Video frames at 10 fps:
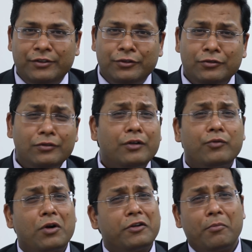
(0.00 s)
You do not
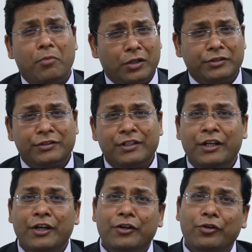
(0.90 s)
want your bots
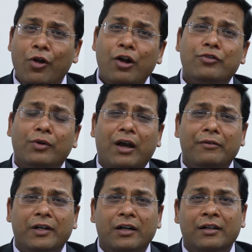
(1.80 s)
not to
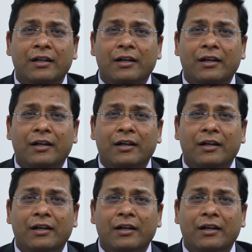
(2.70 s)
cover